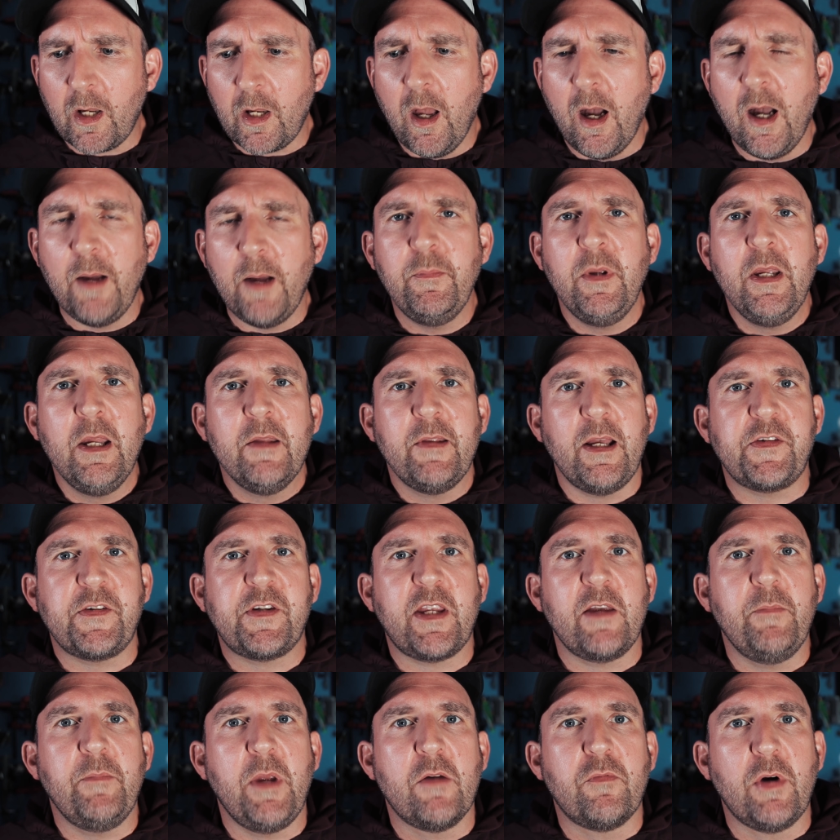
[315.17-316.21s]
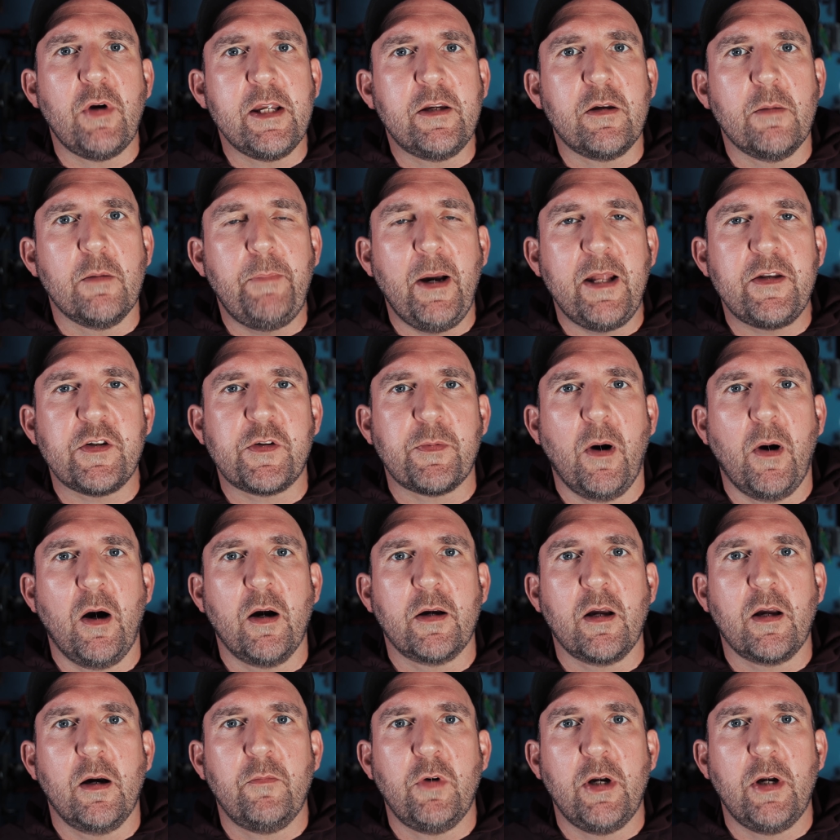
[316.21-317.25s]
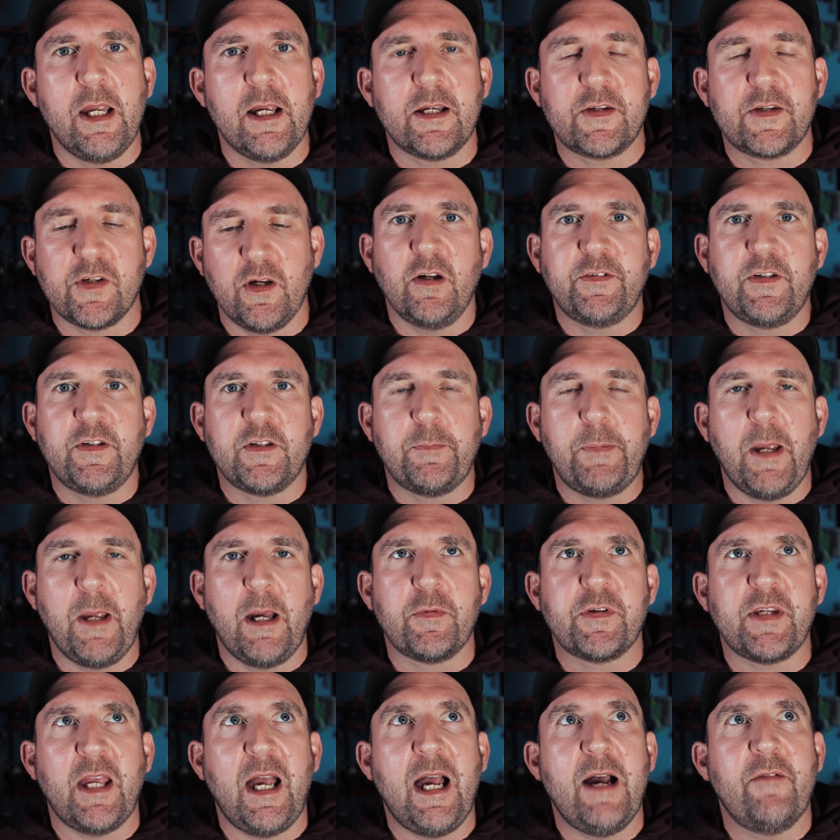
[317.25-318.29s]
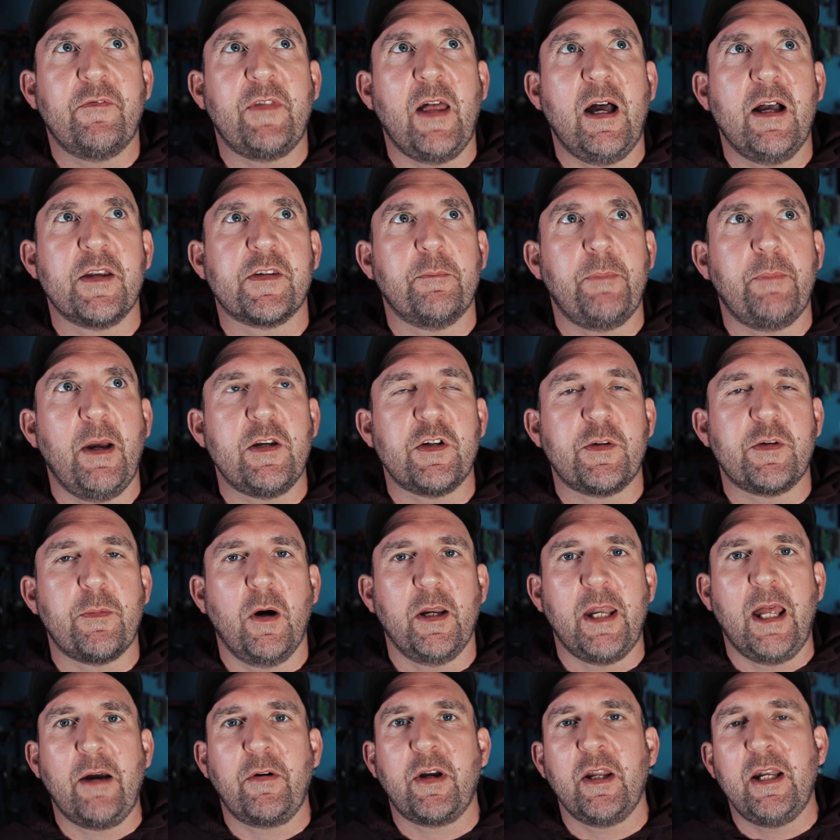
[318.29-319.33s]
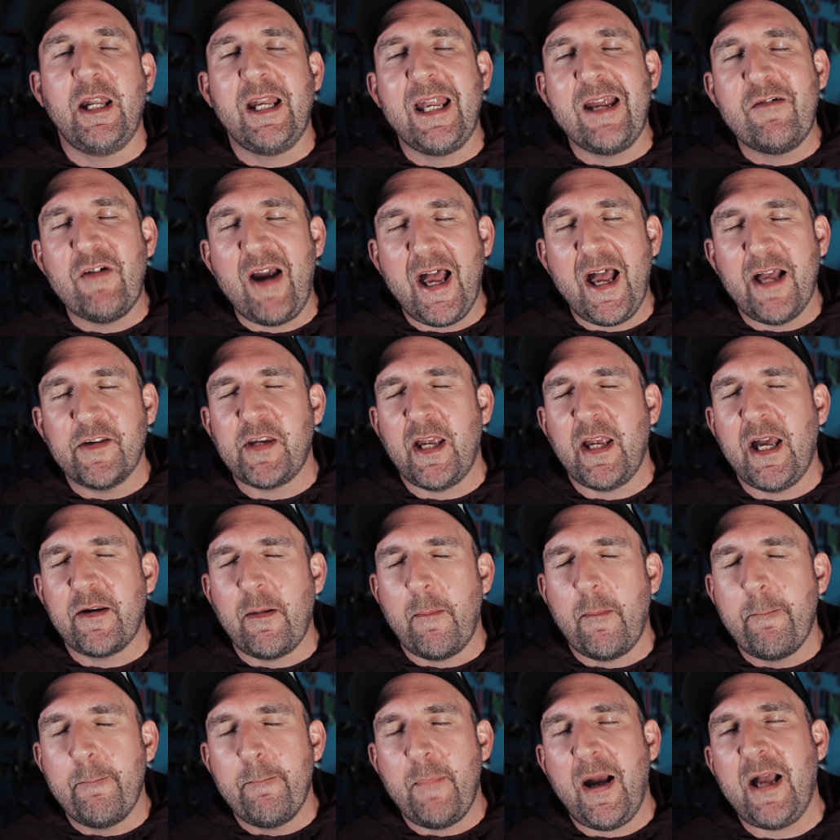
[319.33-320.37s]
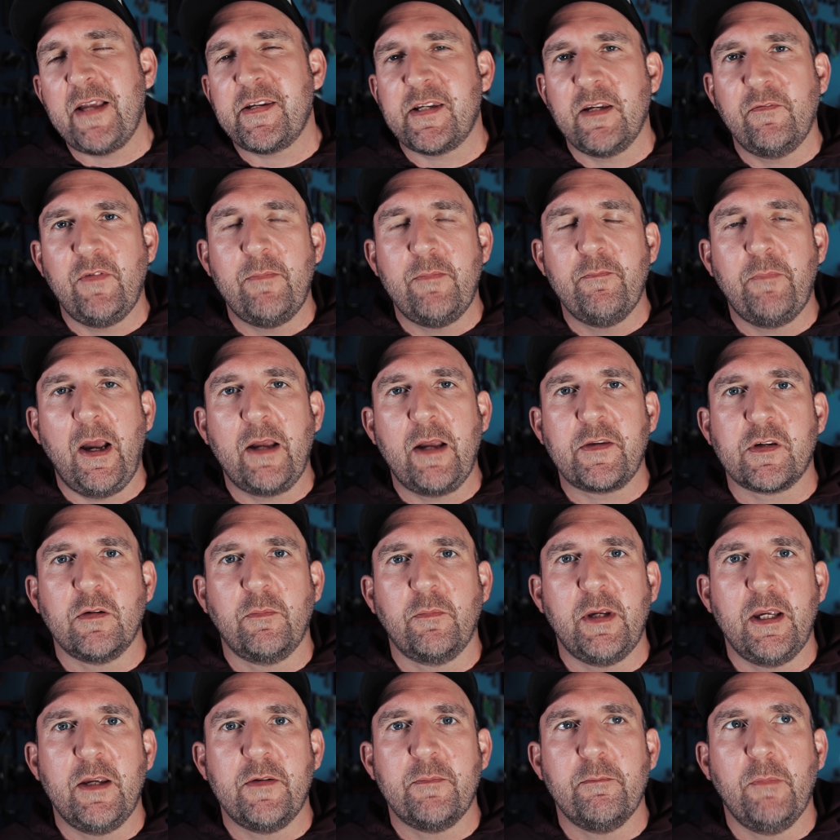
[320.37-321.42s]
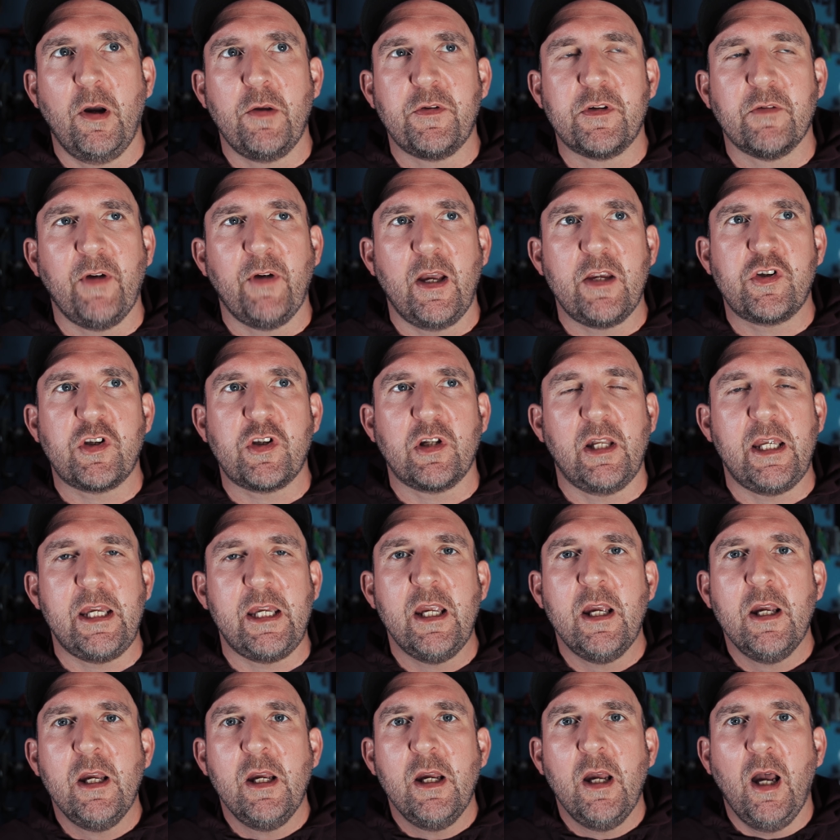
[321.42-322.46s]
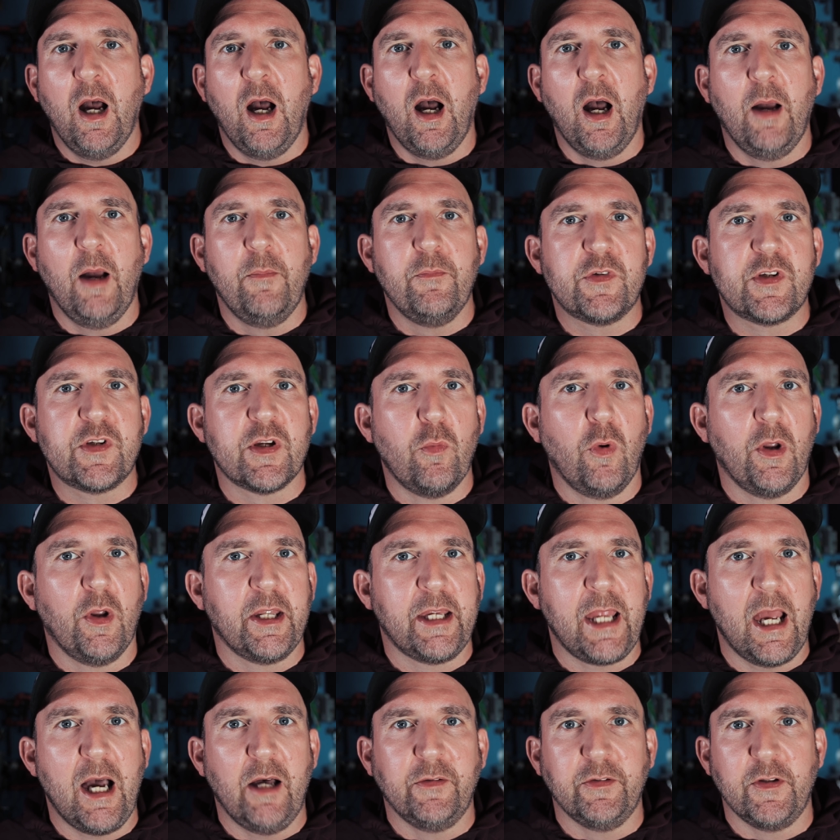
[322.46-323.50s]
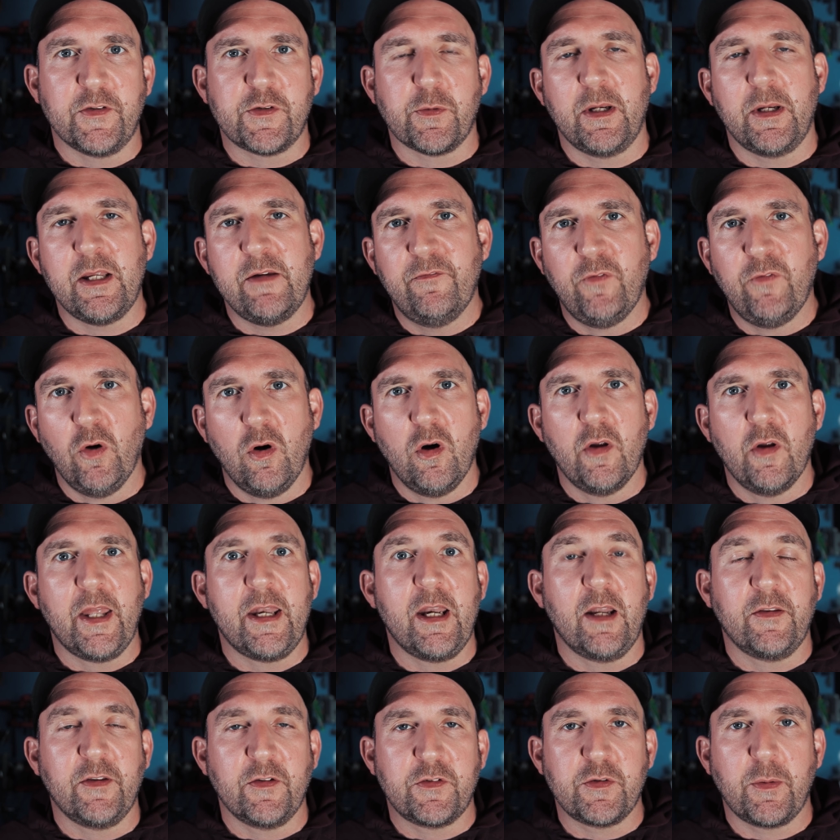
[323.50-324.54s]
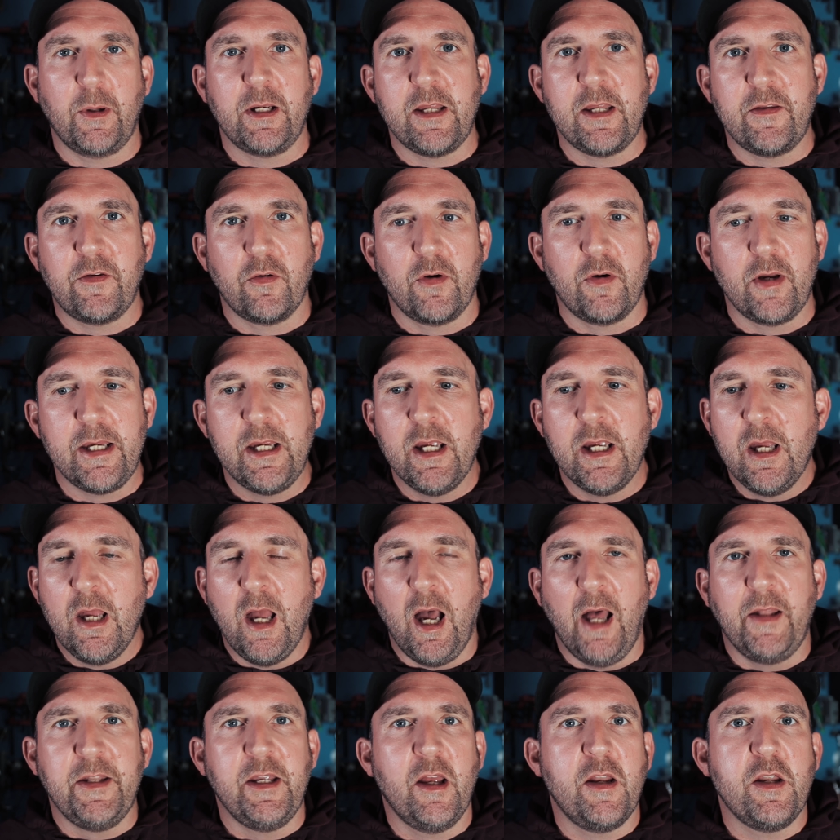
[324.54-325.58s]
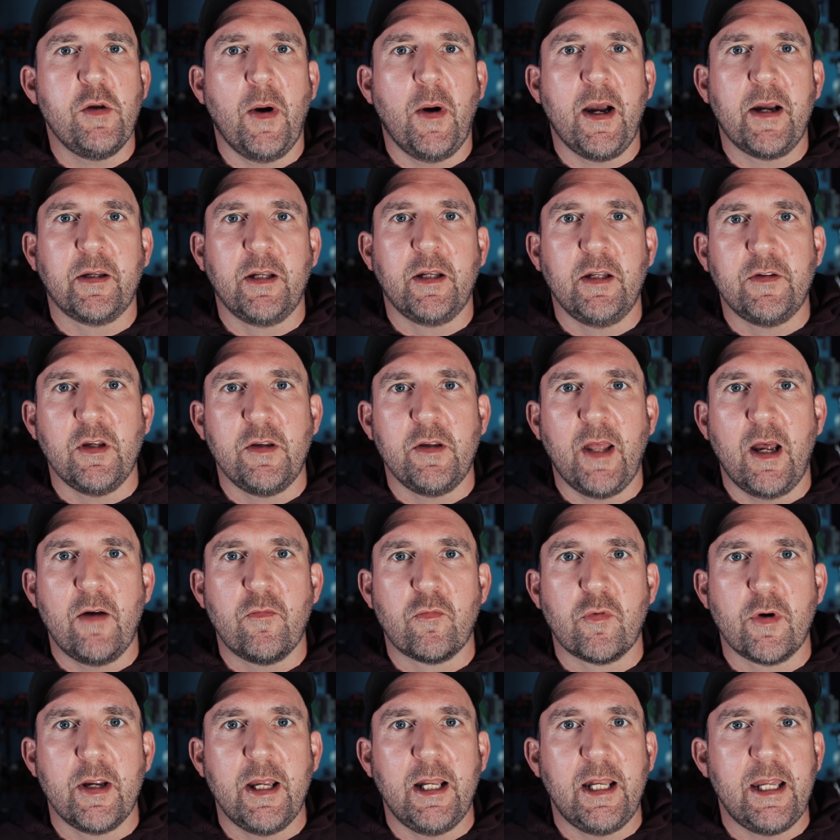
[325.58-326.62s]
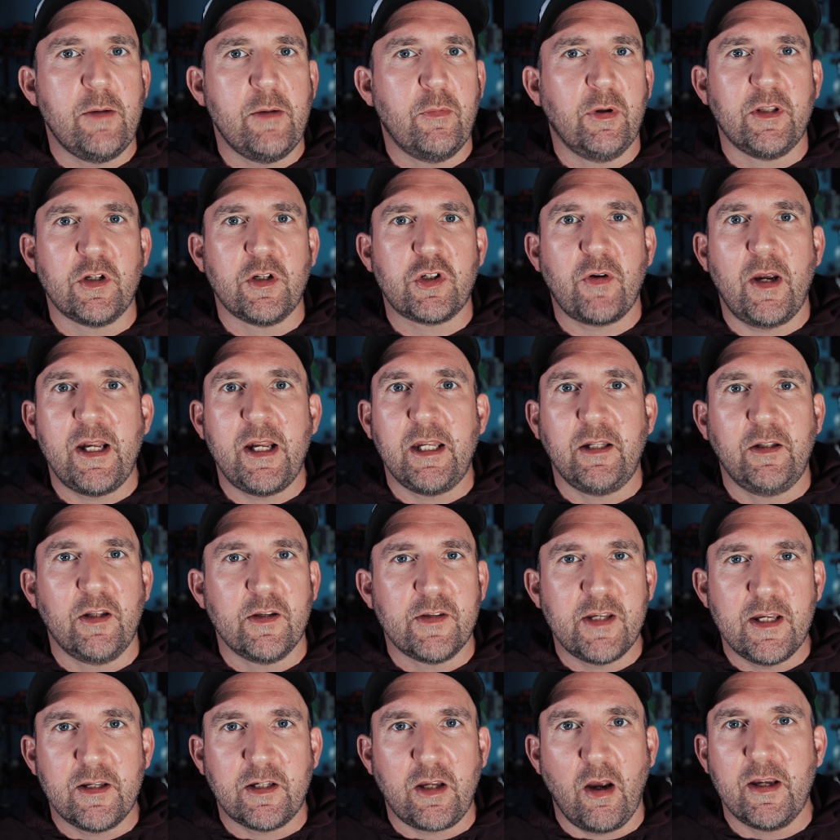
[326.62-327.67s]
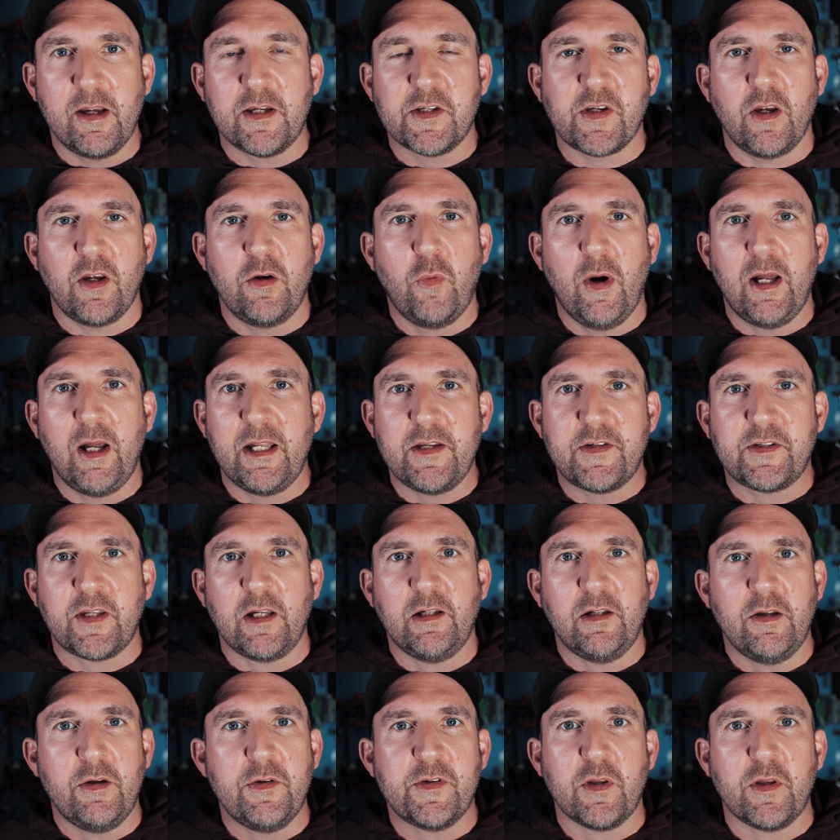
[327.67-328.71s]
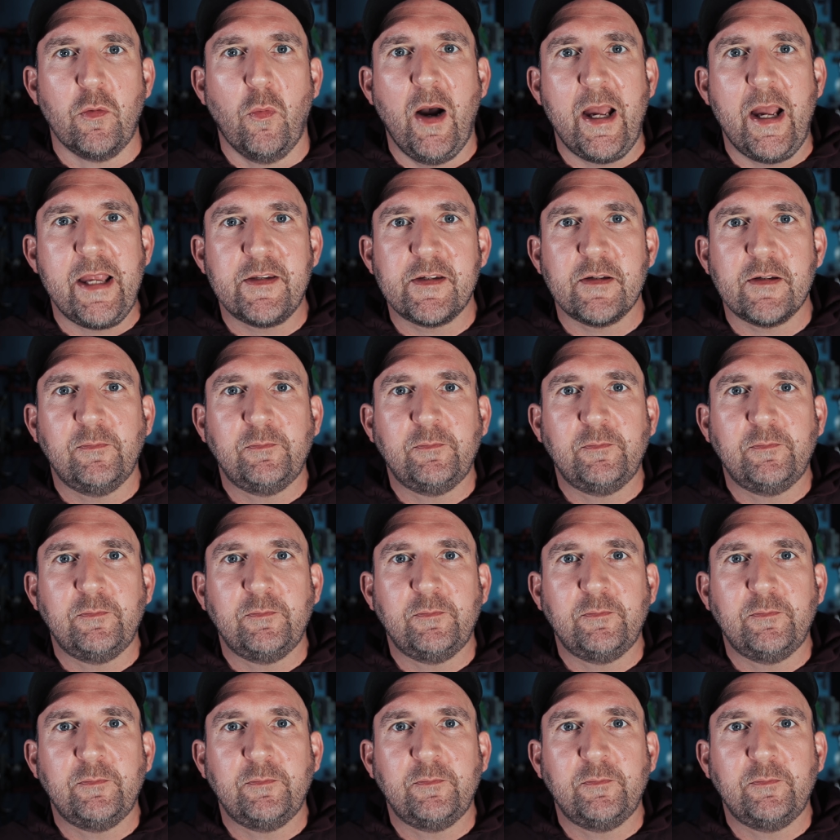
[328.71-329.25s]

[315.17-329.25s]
that's given me a really good benchmark. I'm really excited to be able to have that as a benchmark now, and it has had a massive impact on me motivationally to want to get under 24, then under 23, and the only way I'm going to do that really with the training that is going so well is to lose the weight.